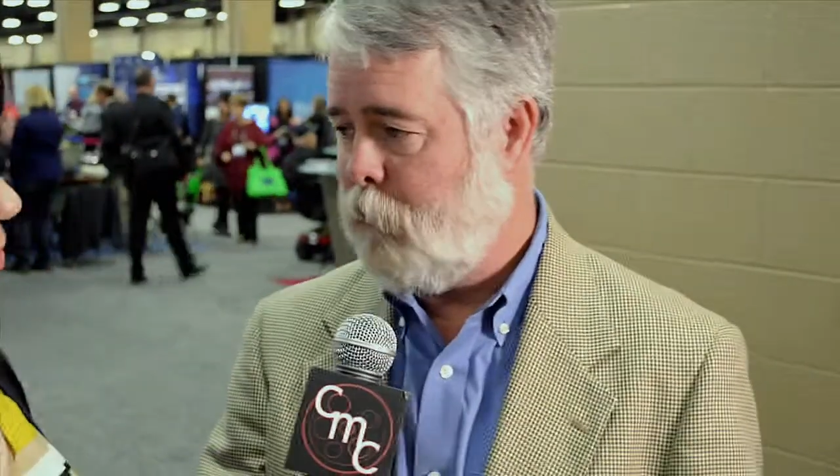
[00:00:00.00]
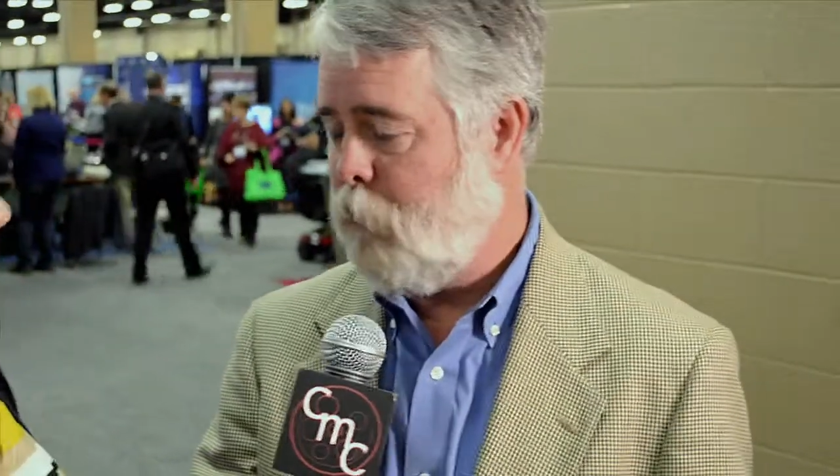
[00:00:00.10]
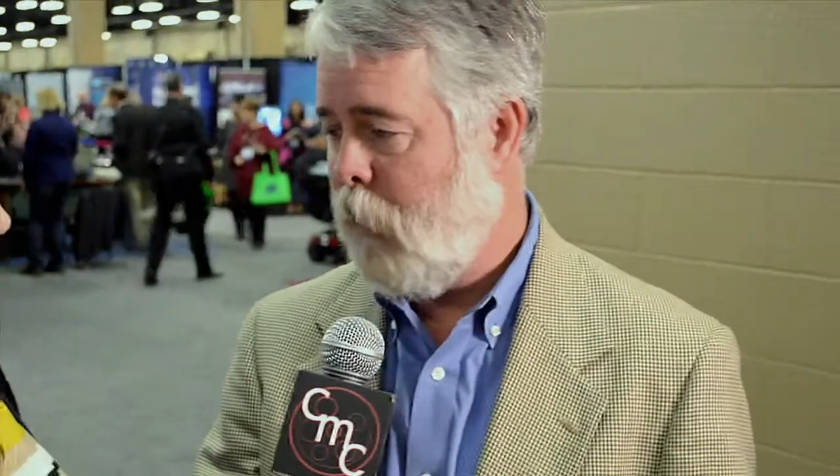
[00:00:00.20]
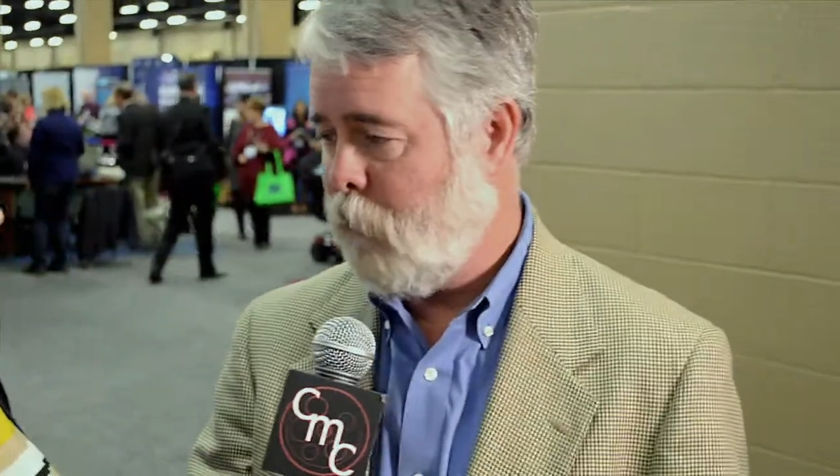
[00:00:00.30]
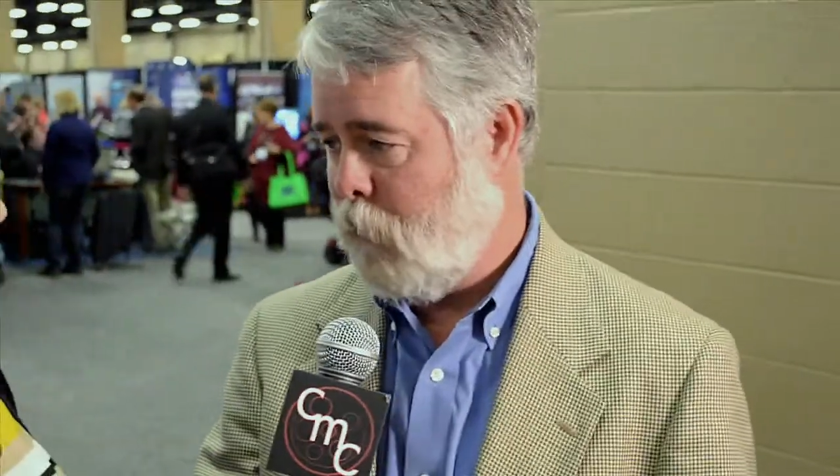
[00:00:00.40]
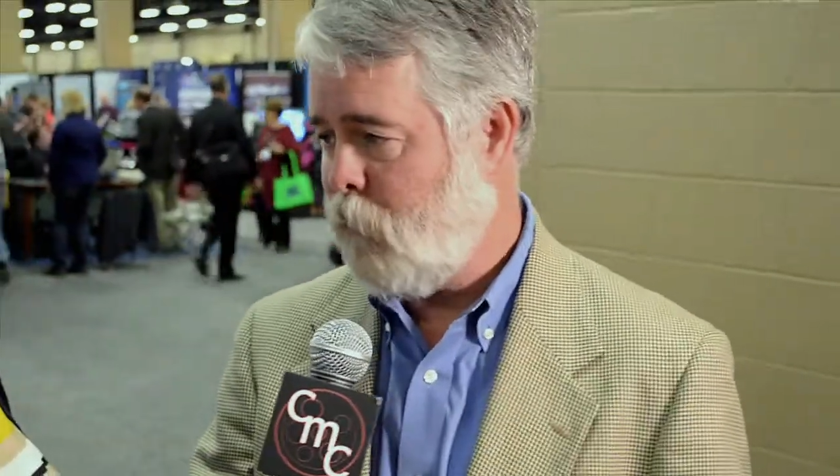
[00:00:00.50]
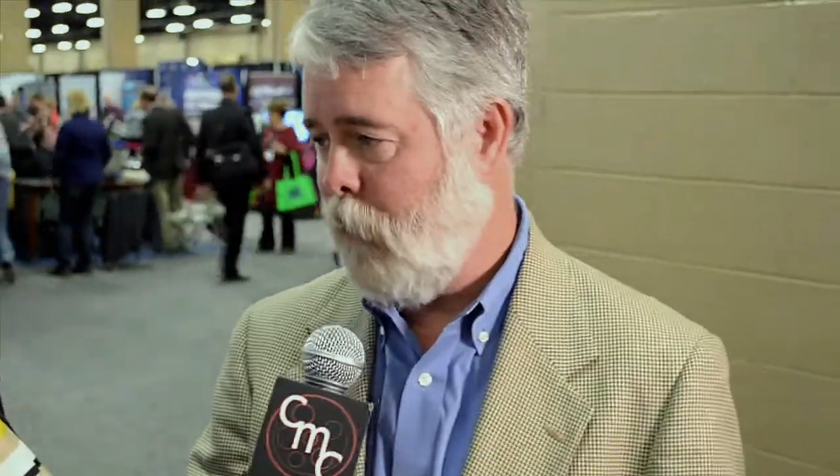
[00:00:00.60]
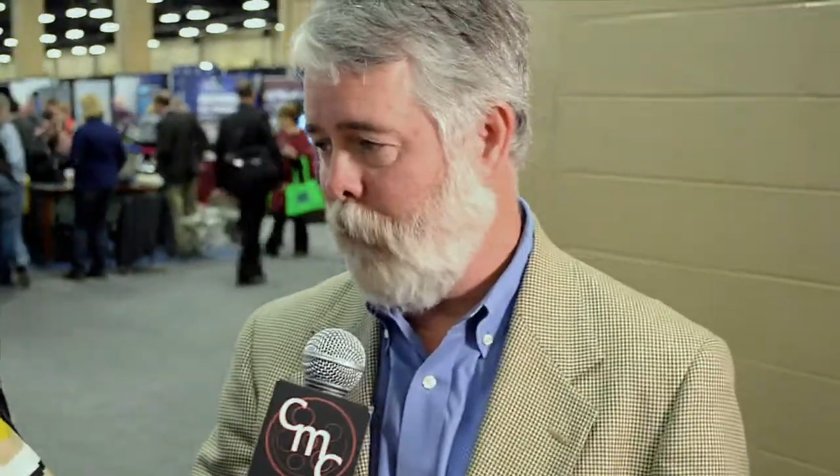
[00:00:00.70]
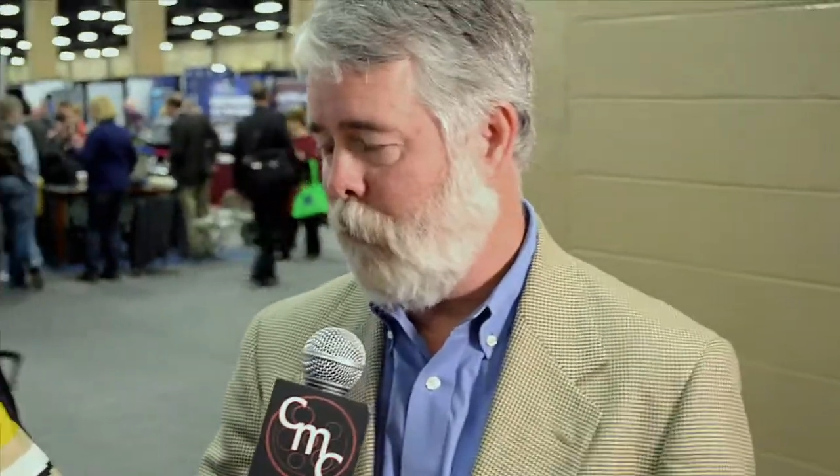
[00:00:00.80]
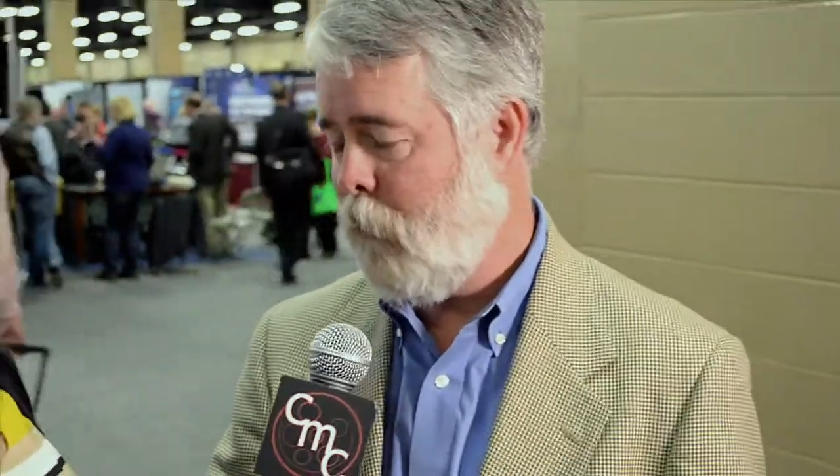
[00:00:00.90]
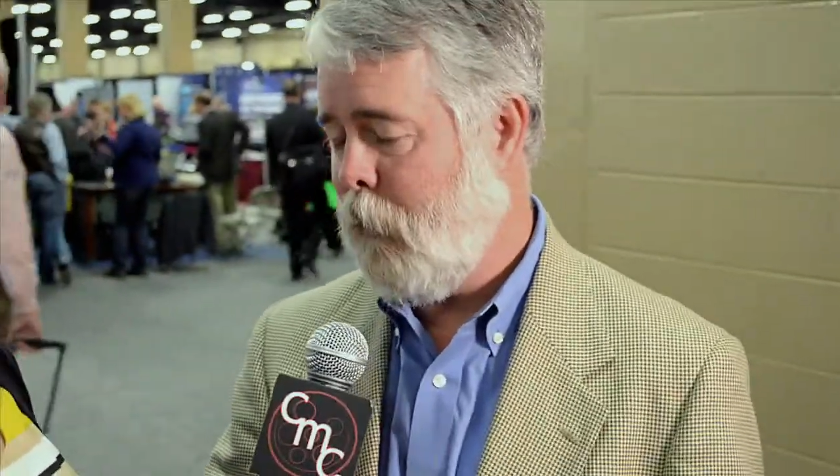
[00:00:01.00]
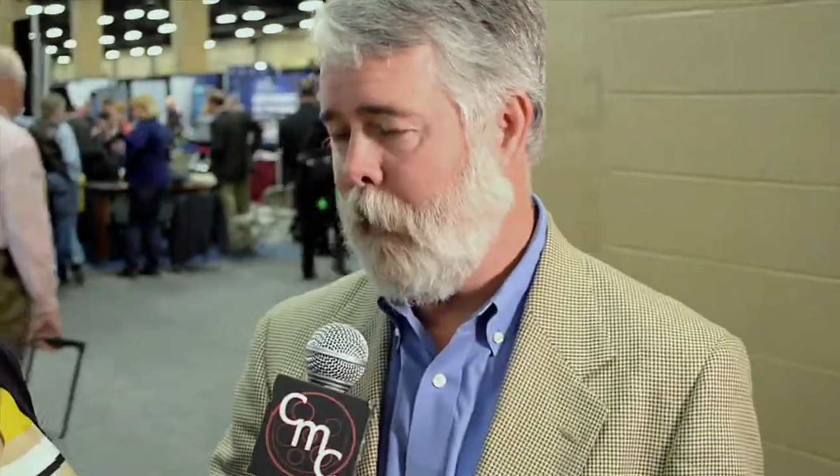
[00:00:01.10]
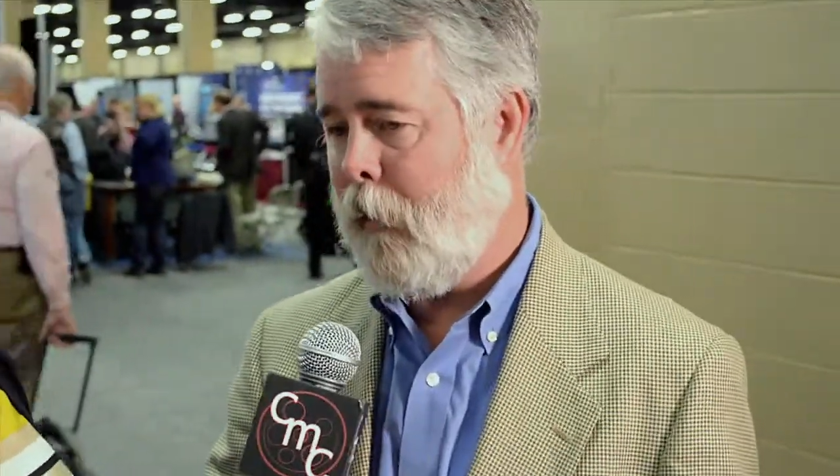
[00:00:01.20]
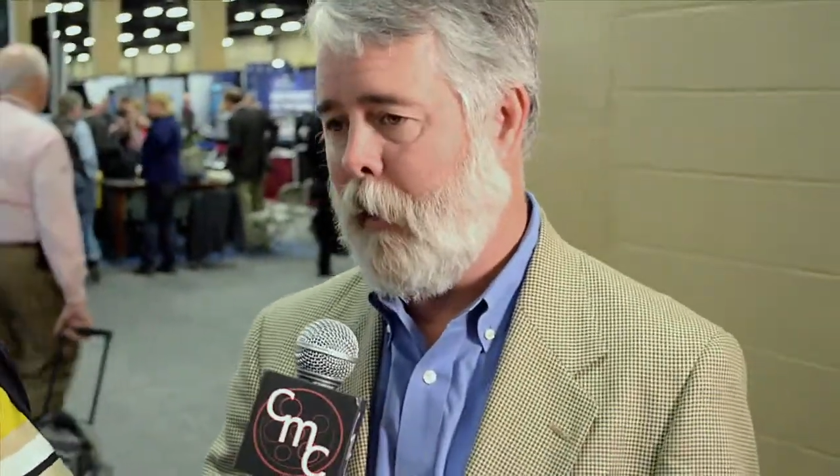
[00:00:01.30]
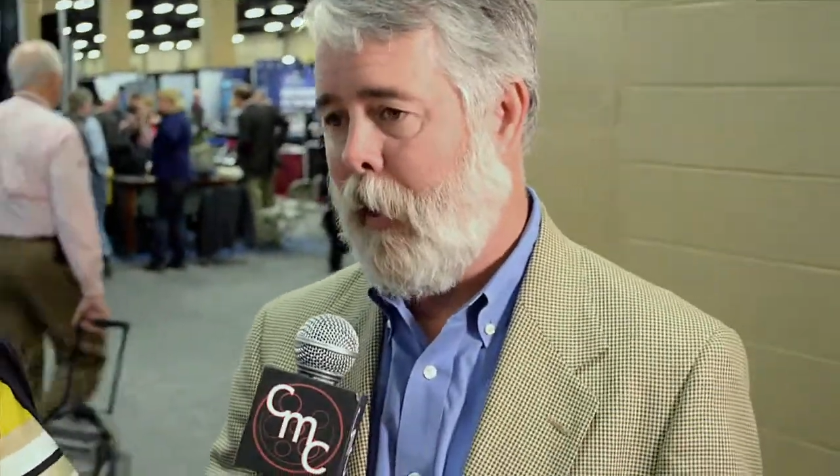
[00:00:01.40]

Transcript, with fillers: pregnancy center in